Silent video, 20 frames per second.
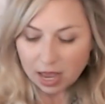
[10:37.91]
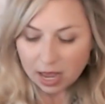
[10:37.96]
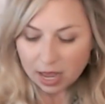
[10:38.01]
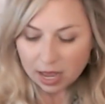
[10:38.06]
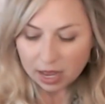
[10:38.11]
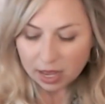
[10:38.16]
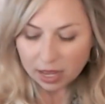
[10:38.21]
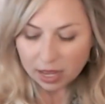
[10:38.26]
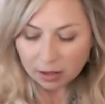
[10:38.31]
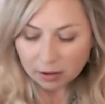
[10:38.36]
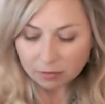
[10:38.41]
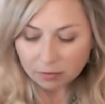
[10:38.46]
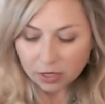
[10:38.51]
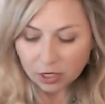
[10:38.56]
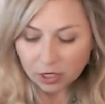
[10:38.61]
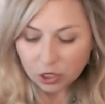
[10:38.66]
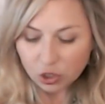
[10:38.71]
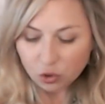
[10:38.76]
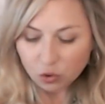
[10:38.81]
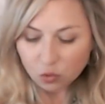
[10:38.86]

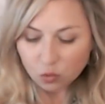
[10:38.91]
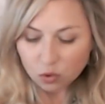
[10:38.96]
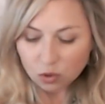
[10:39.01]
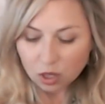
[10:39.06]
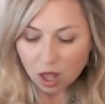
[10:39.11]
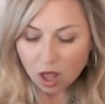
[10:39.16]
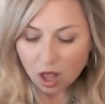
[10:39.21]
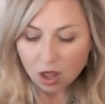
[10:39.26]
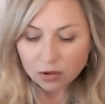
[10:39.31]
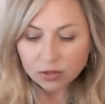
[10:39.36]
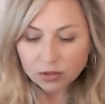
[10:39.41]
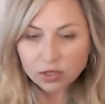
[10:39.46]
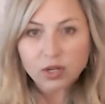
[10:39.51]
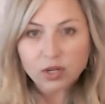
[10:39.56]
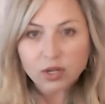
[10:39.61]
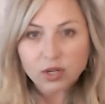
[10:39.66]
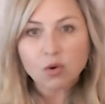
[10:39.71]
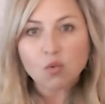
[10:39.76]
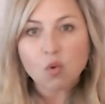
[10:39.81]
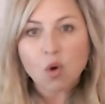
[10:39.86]
You will
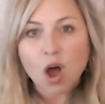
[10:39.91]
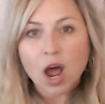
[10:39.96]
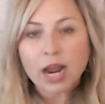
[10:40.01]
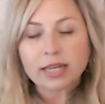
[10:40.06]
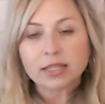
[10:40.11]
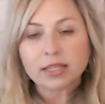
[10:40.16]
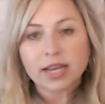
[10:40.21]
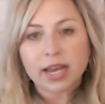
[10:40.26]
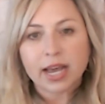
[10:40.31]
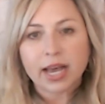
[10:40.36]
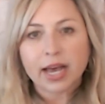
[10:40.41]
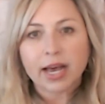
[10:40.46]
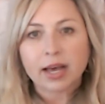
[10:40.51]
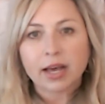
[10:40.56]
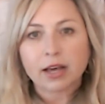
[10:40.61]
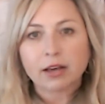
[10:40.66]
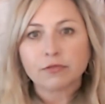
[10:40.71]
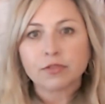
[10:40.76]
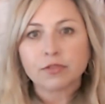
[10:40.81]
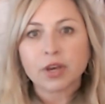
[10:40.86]
also want to
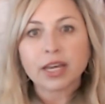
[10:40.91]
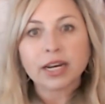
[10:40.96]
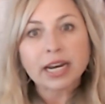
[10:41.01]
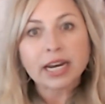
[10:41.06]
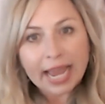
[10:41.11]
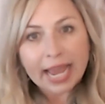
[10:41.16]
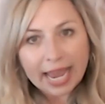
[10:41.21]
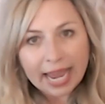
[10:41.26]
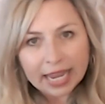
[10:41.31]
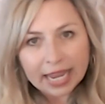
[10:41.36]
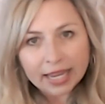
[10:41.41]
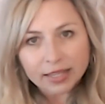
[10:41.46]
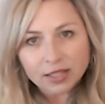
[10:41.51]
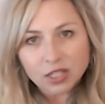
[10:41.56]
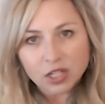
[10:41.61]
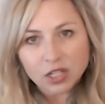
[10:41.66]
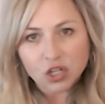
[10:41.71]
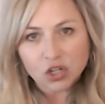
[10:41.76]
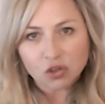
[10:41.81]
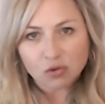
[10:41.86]
have an
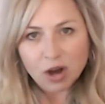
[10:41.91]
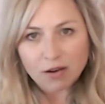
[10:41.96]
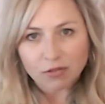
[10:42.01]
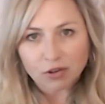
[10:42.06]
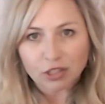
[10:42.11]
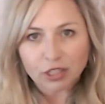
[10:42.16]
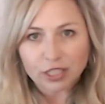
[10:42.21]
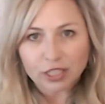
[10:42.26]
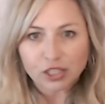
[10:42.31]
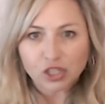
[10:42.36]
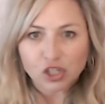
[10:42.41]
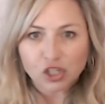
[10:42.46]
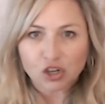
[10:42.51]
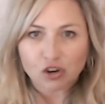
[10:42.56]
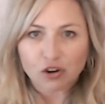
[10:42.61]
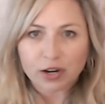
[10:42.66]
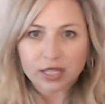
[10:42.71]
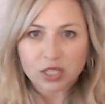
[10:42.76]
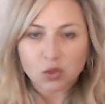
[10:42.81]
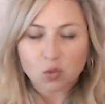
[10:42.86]
enhanced travel
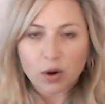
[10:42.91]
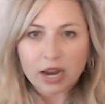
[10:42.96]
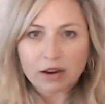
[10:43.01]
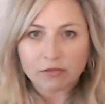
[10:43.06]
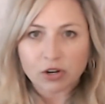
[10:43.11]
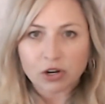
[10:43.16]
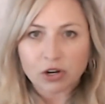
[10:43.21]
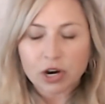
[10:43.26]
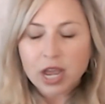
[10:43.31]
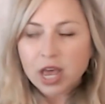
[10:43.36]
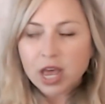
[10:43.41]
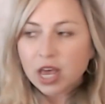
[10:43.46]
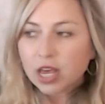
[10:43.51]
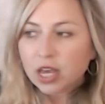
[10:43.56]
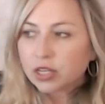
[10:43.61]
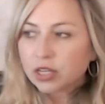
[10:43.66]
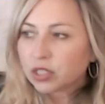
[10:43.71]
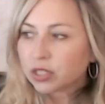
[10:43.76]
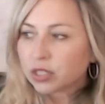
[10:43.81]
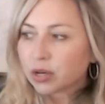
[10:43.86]
insurance waiver.
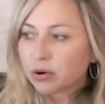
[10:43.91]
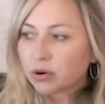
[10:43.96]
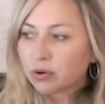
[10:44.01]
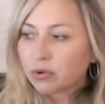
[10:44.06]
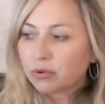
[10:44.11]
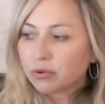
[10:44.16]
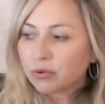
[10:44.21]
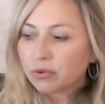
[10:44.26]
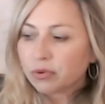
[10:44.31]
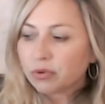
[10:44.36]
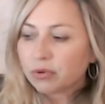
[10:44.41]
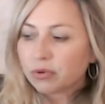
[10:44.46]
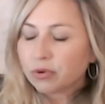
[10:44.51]
So,